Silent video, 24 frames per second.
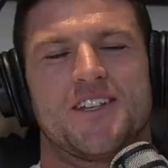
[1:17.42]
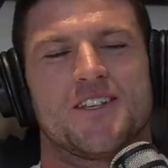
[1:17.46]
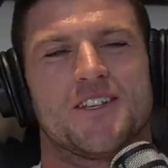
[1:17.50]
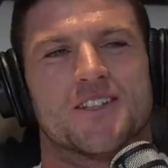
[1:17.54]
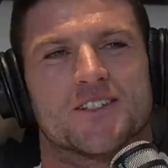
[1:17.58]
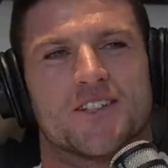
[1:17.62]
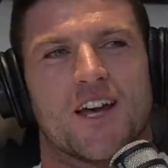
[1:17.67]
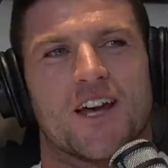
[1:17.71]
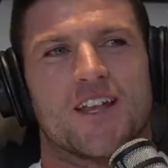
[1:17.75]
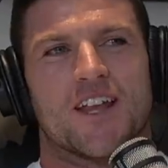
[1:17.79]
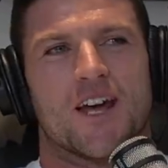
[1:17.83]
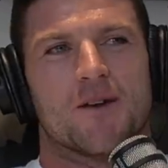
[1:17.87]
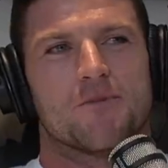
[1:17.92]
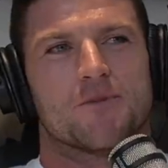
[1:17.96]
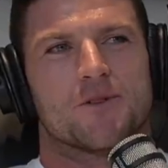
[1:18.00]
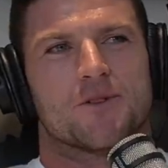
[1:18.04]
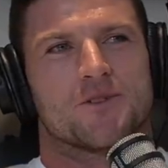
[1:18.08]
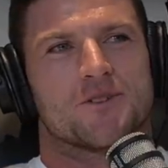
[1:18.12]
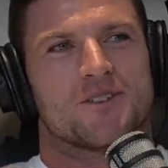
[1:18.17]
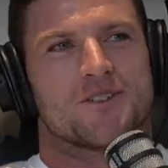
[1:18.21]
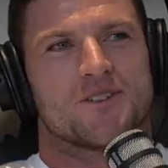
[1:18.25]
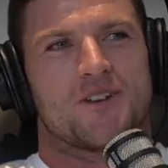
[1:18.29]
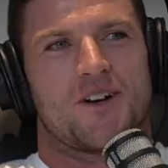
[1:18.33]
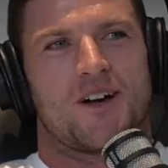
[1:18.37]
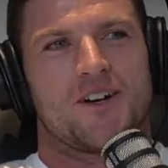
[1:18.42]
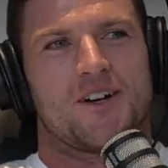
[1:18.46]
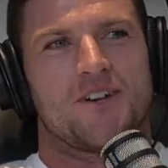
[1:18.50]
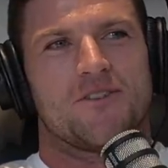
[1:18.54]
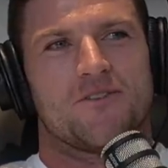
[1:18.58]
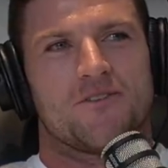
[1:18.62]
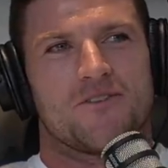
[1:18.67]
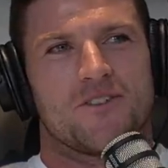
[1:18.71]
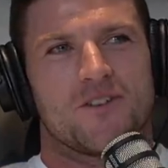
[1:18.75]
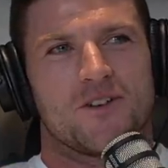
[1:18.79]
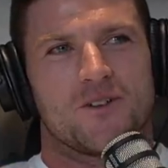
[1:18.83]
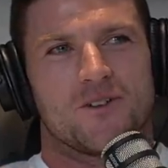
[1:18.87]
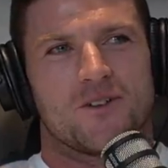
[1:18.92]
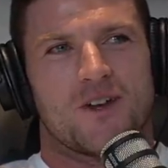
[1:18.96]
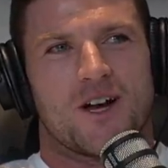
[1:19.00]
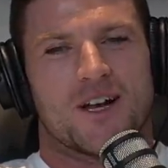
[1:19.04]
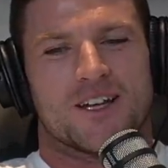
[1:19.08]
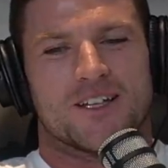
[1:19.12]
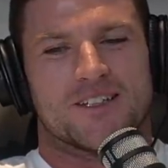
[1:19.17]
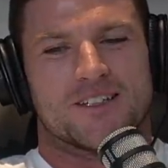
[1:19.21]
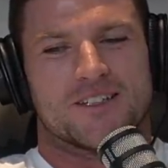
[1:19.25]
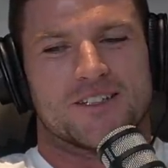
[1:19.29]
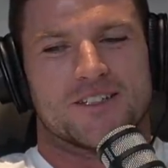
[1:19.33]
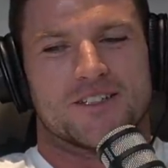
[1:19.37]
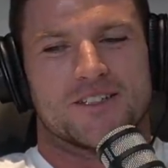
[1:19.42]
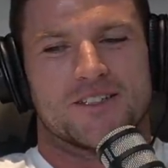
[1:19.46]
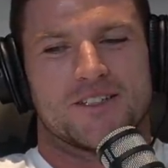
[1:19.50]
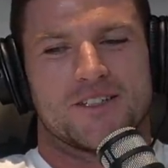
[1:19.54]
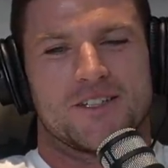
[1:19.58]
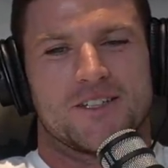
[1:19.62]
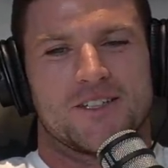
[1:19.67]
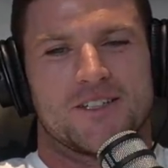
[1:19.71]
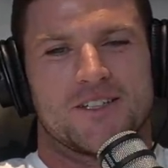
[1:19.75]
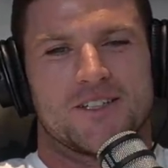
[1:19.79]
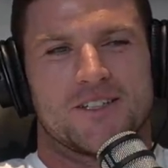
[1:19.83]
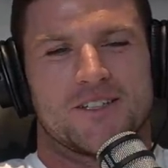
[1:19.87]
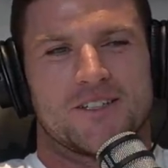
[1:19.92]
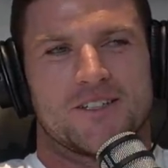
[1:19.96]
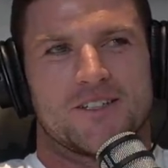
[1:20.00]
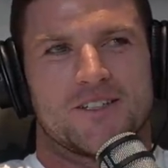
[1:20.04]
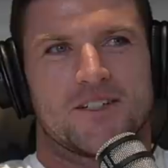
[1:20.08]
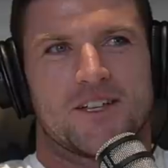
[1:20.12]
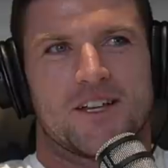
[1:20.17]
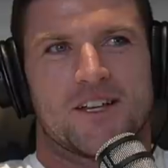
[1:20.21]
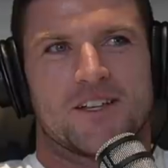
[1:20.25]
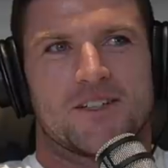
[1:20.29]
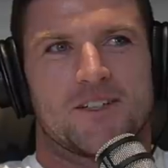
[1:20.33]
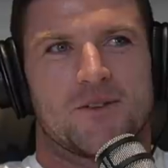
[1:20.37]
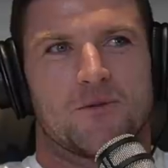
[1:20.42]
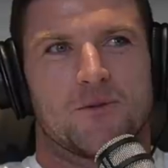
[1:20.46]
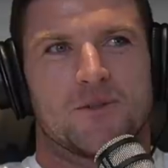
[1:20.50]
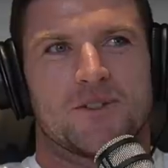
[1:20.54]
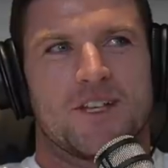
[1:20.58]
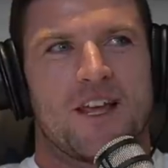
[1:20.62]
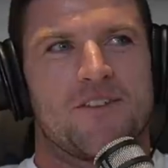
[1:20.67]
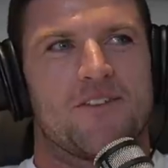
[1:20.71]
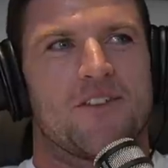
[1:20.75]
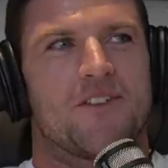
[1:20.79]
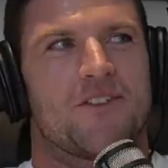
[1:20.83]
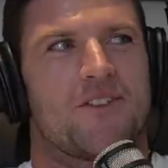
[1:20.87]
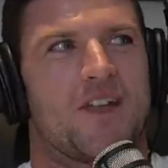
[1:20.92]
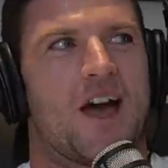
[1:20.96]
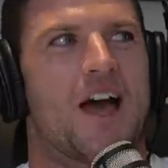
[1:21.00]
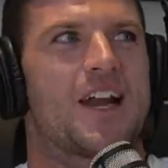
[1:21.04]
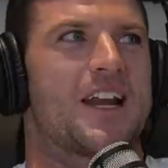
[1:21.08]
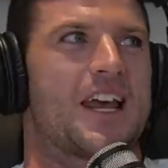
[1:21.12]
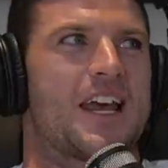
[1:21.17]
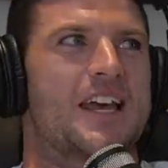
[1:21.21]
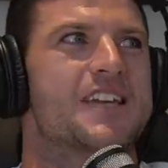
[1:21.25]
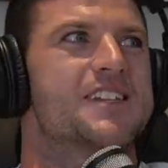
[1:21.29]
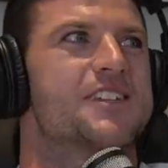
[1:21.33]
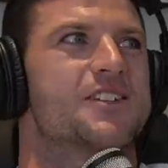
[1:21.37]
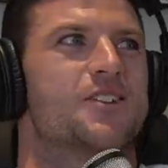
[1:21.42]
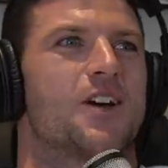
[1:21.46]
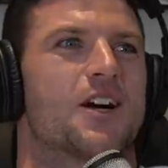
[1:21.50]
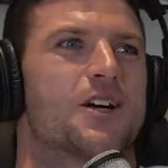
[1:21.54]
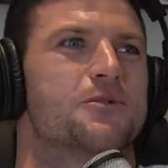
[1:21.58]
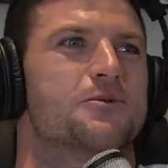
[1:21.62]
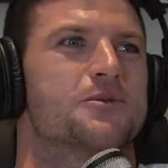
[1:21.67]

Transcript: you say that because I don't feel like it was never that easy. Like